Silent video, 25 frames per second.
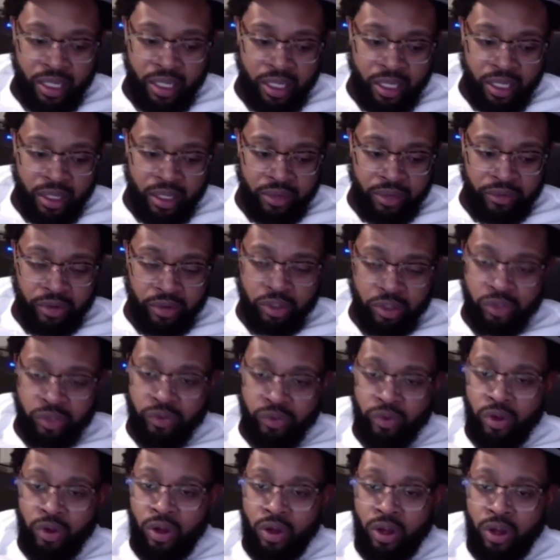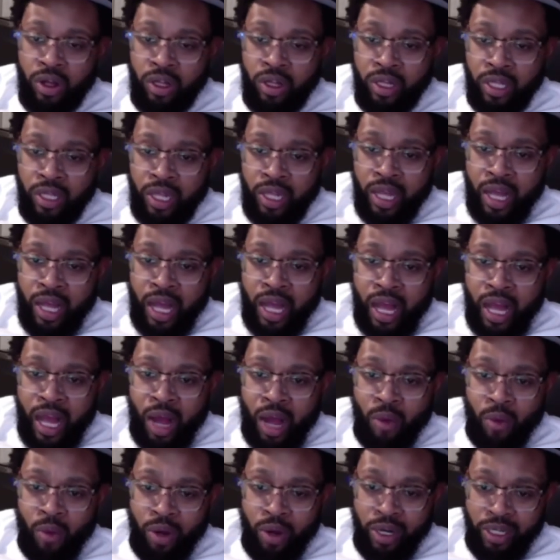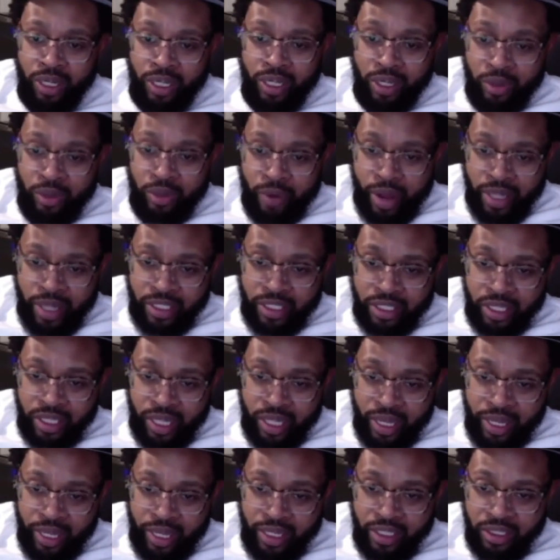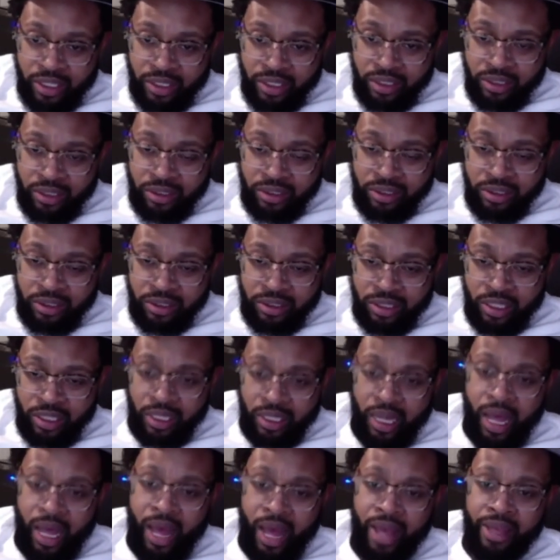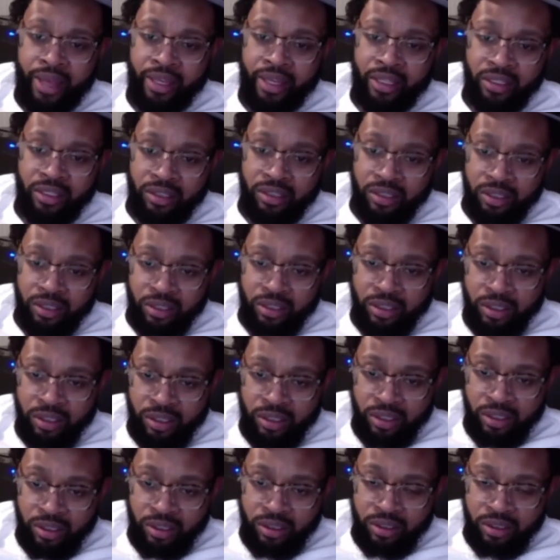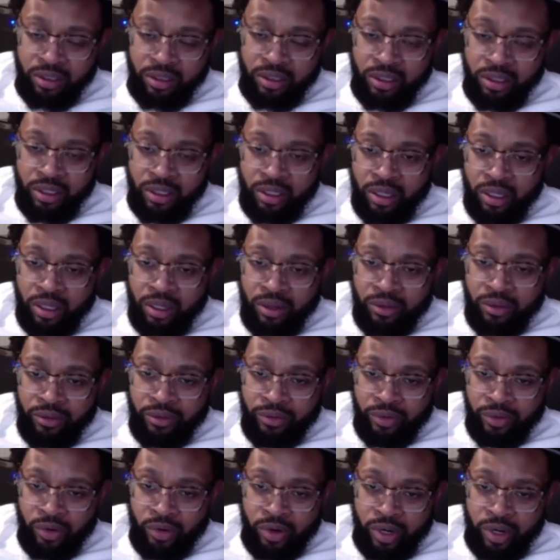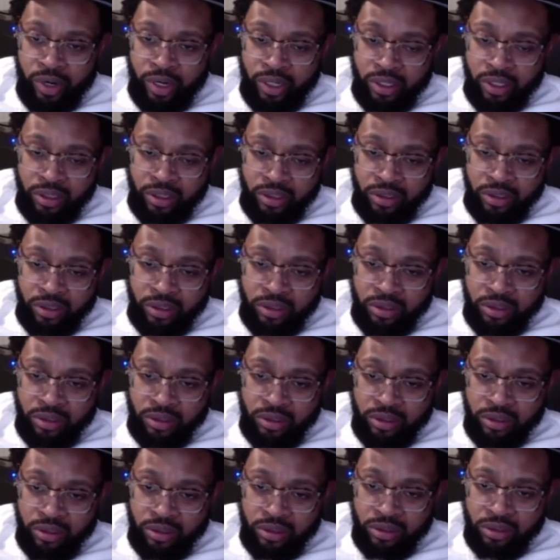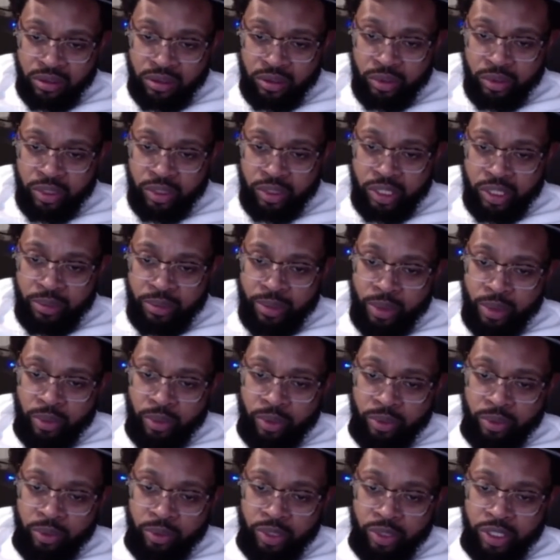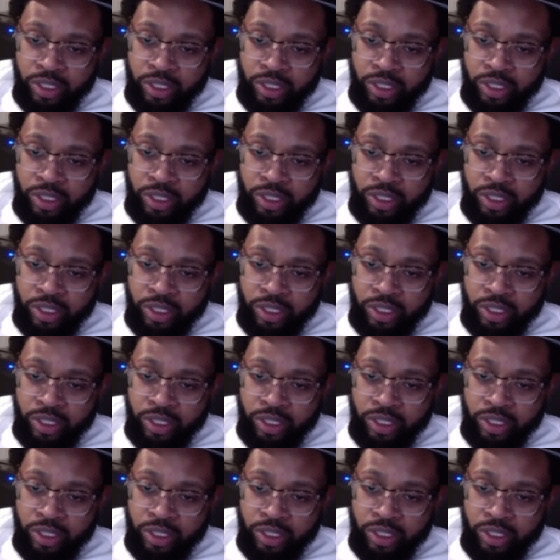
First of all, I want to congratulate the Lions for doing something that we should